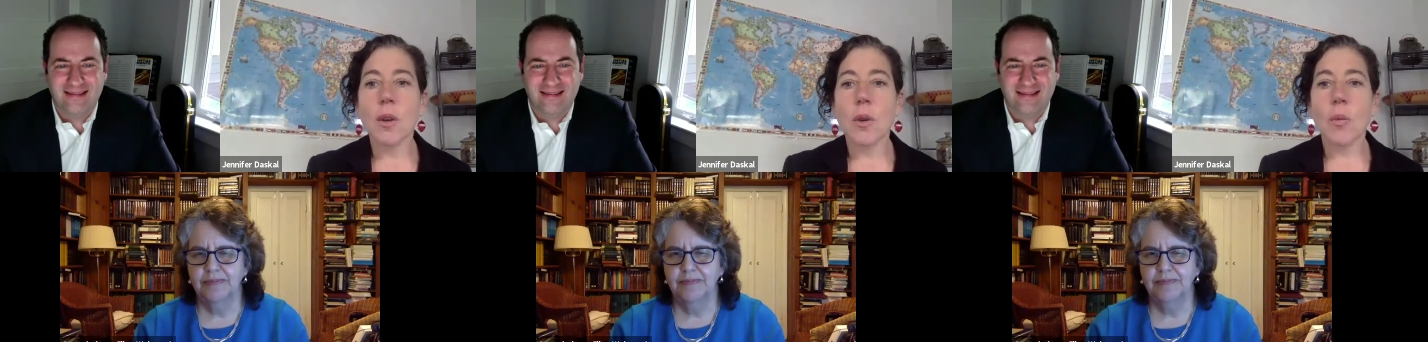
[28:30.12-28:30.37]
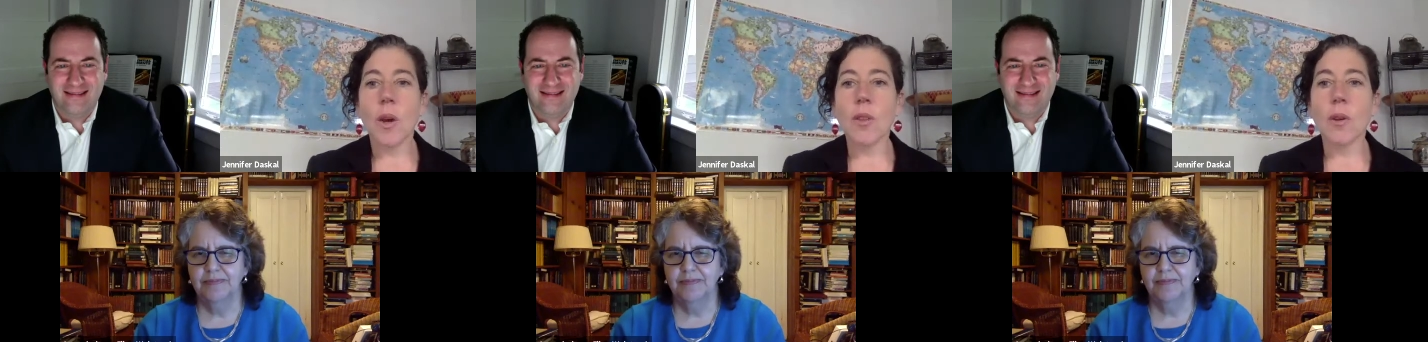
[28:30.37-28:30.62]

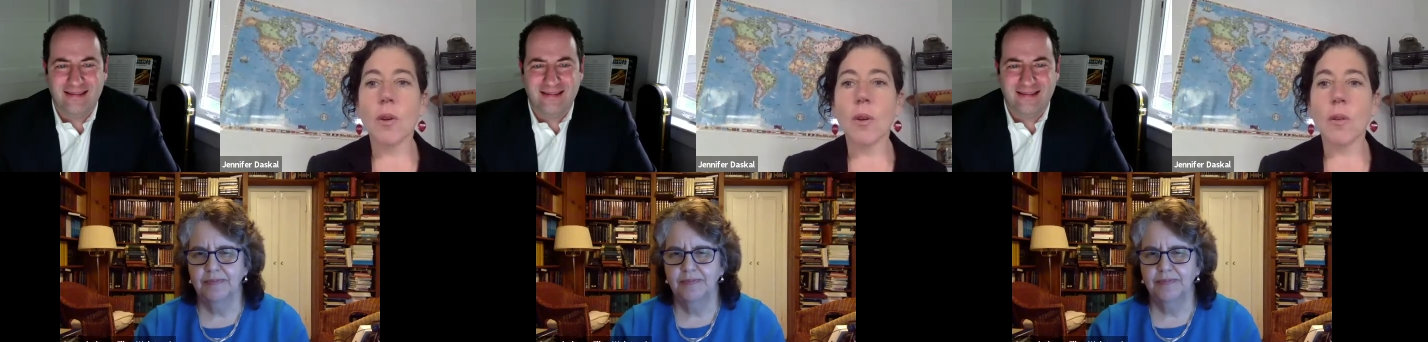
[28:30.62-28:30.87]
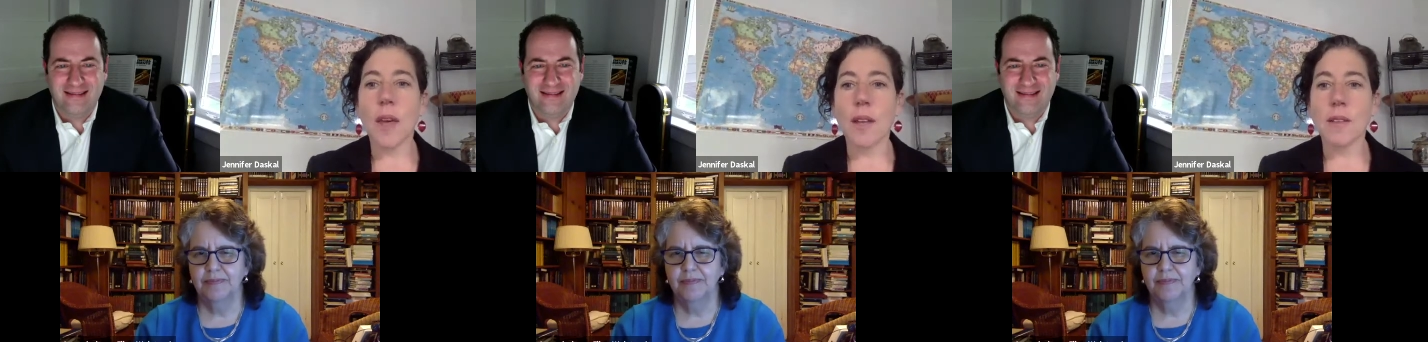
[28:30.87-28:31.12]
Speaker 1: whether
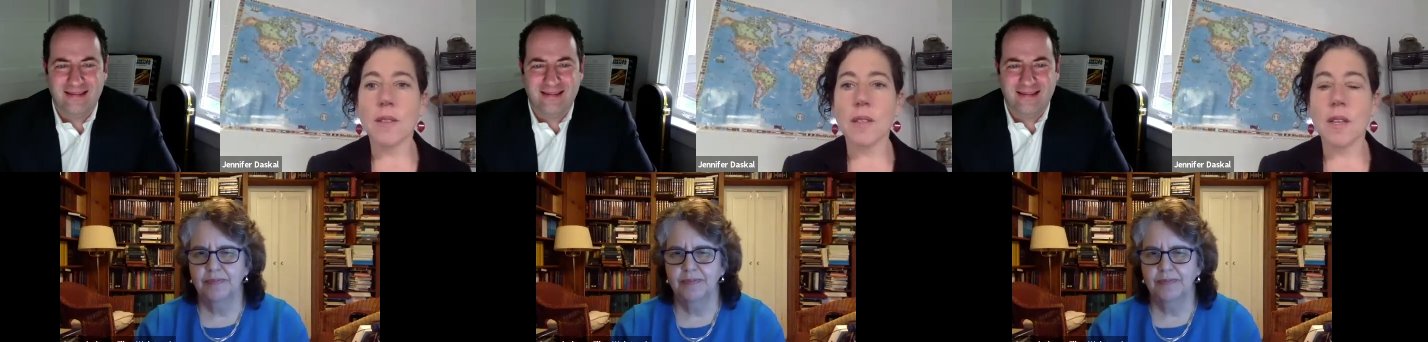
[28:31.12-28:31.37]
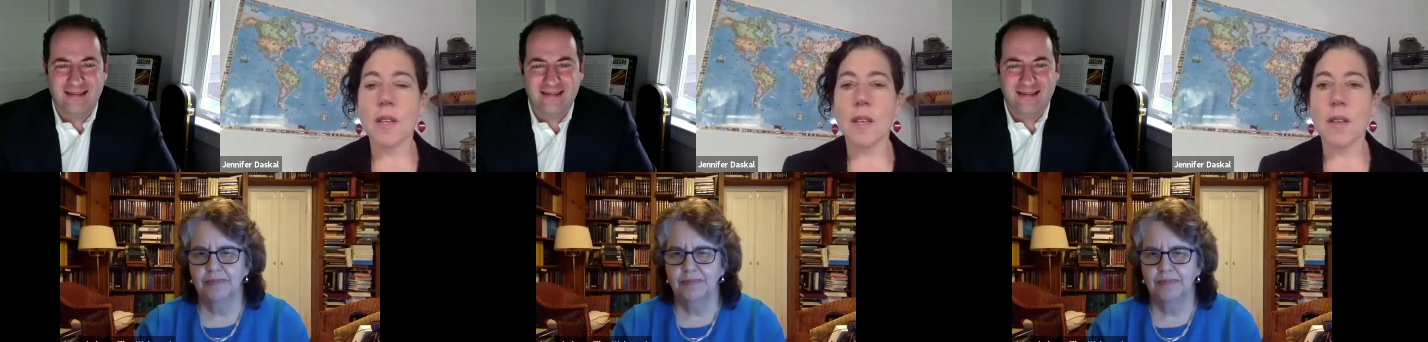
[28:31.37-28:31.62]
that's
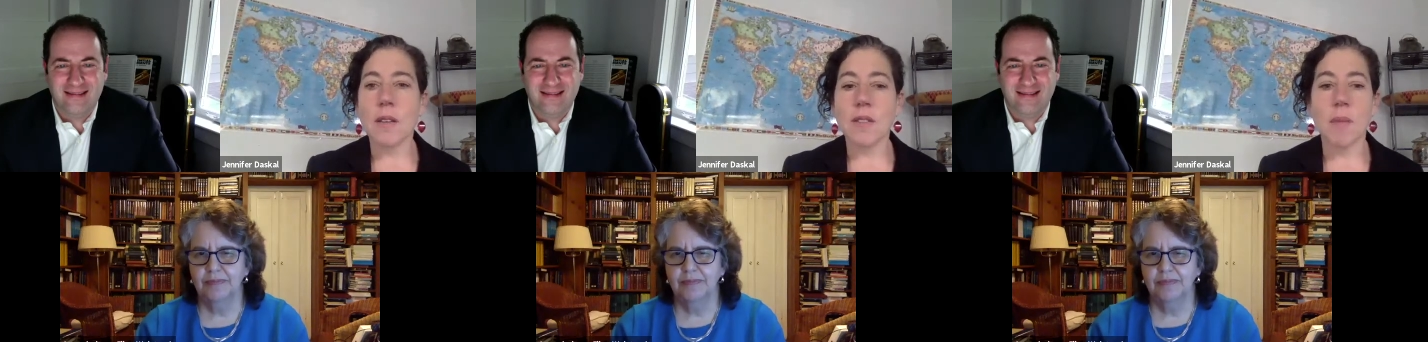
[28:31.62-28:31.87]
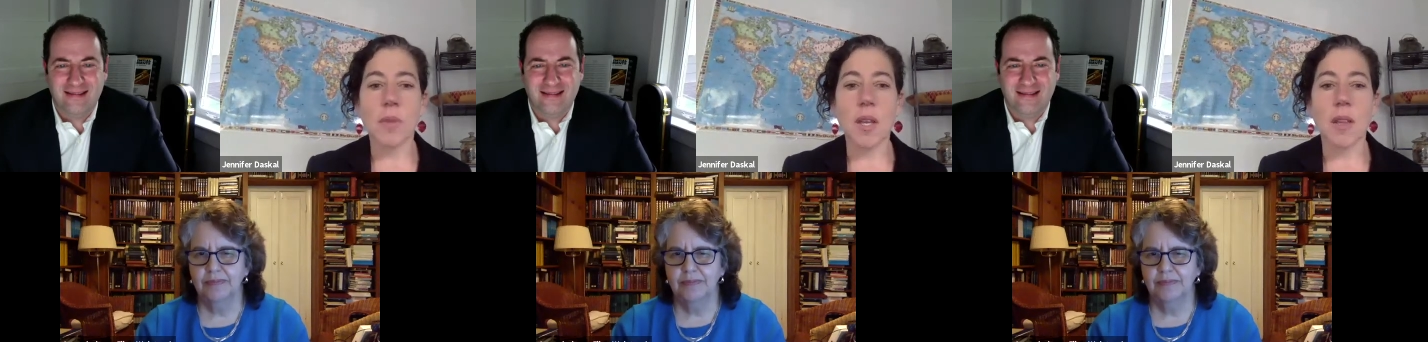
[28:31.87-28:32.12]

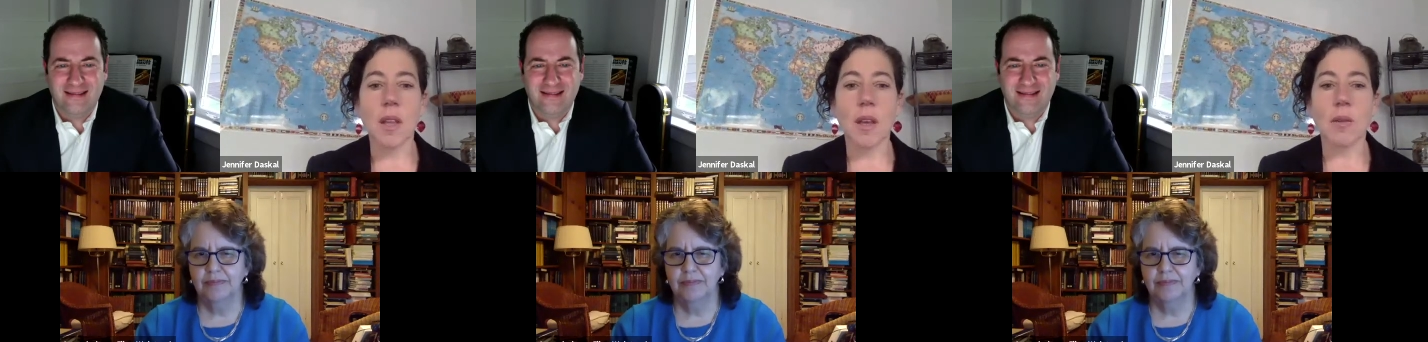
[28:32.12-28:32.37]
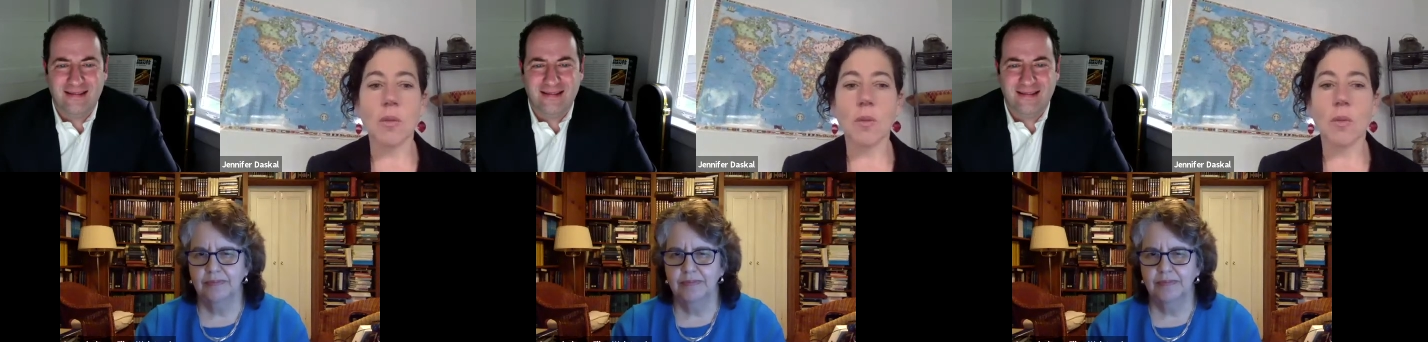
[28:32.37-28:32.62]
something
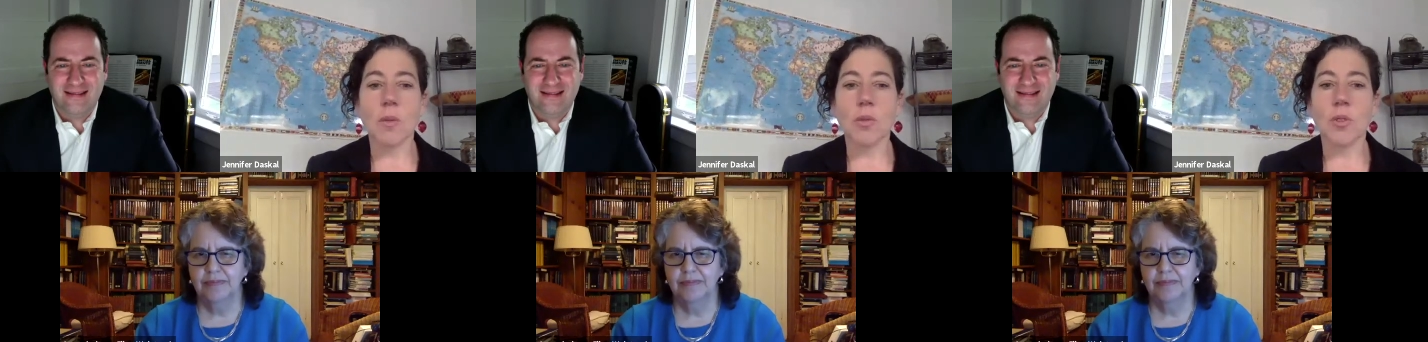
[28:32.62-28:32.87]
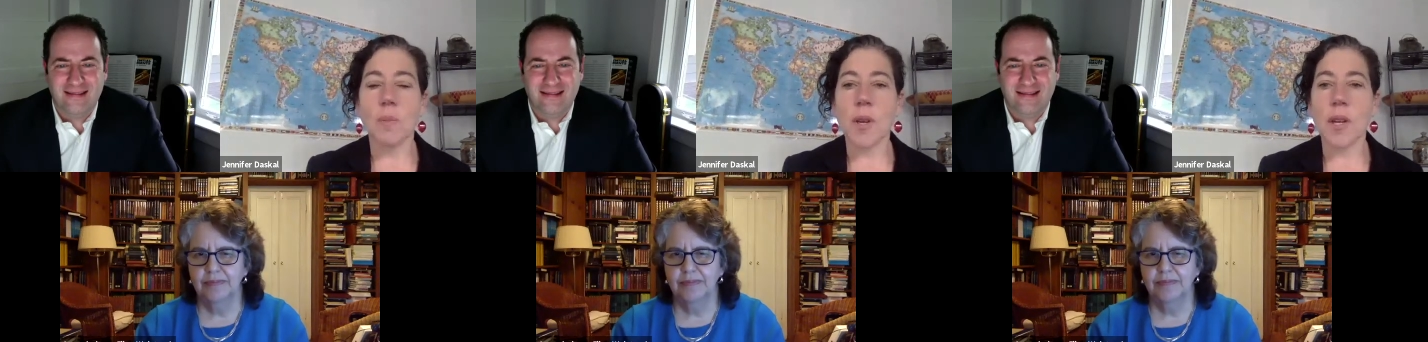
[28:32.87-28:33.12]
that
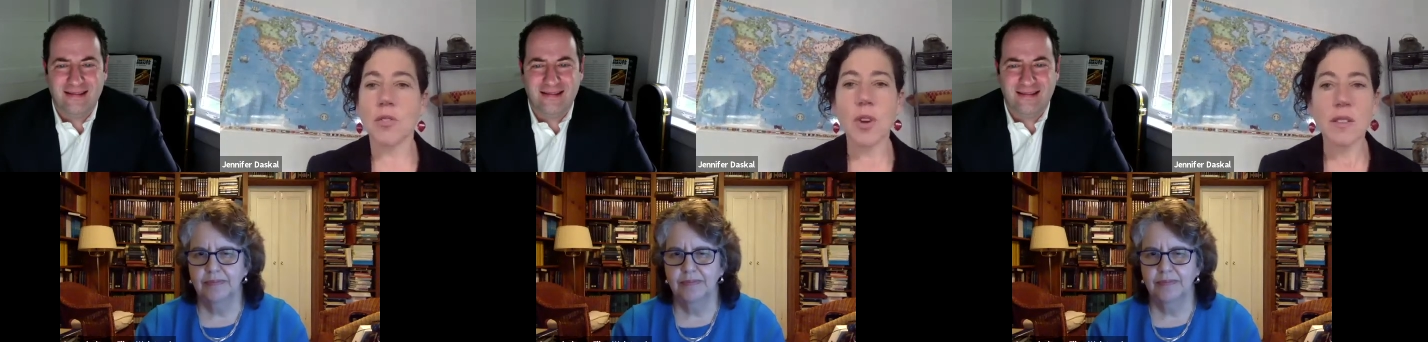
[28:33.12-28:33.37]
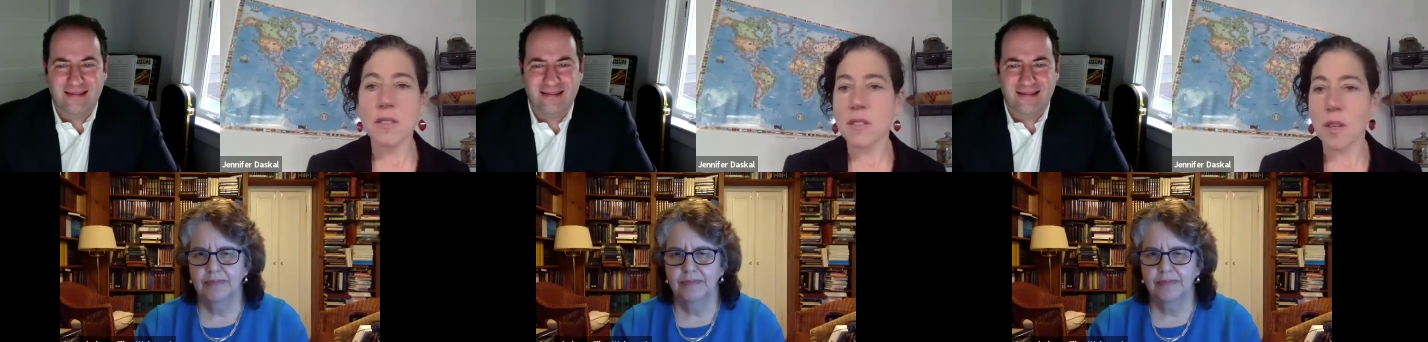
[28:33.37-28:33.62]
should be
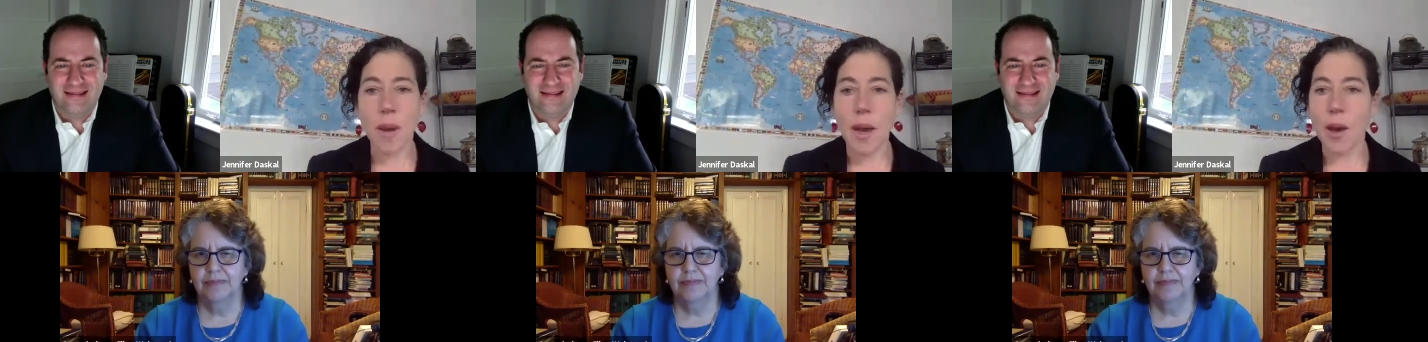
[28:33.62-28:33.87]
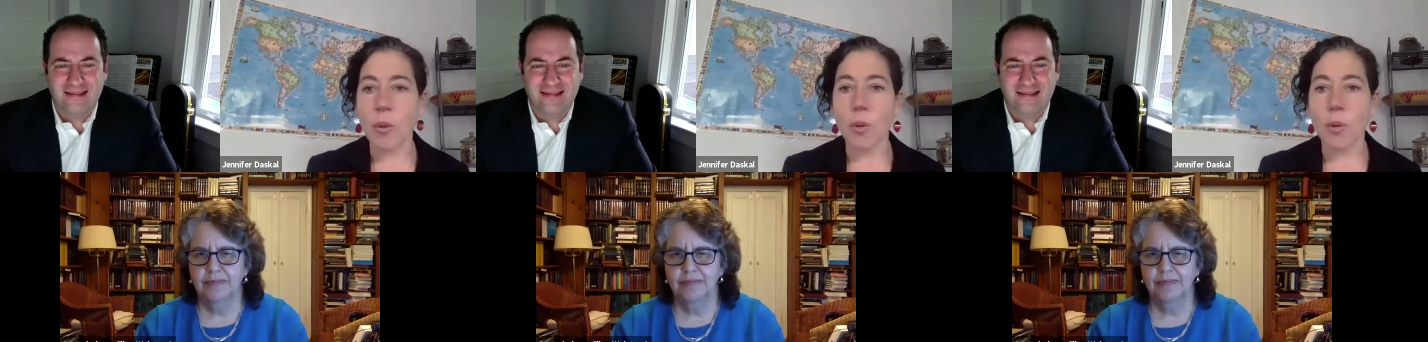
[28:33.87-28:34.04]
addressed somehow,